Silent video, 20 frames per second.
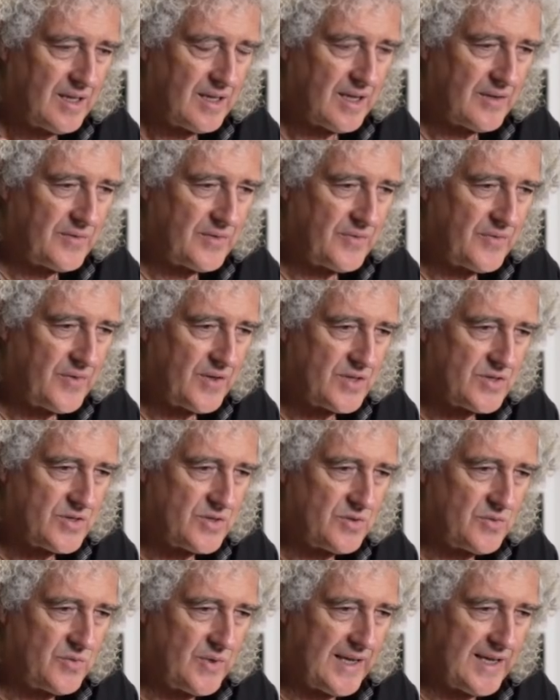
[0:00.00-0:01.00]
have a
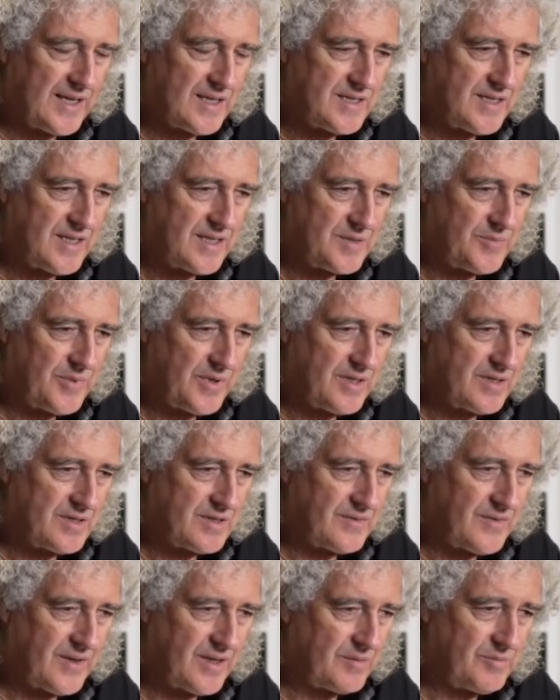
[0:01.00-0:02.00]
virtual reality
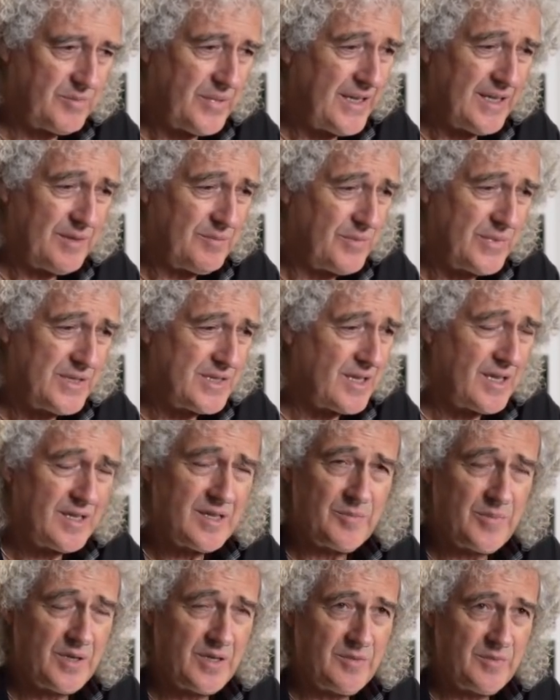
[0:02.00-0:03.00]
experience of like being beside
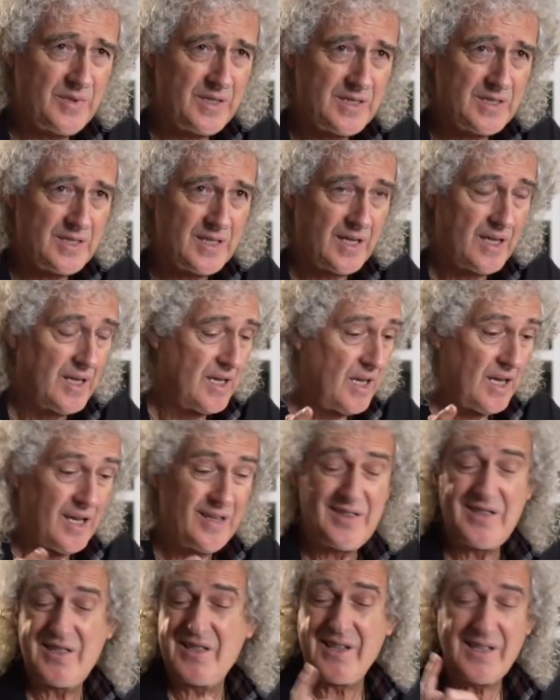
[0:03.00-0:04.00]
the pyramids. And
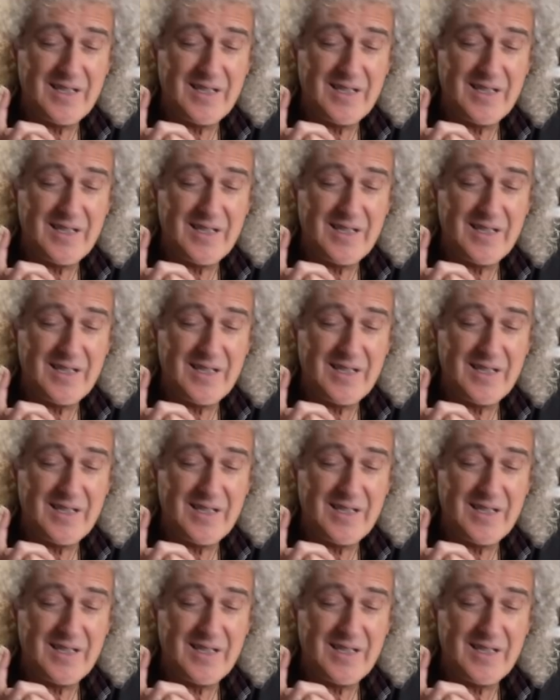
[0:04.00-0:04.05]
this is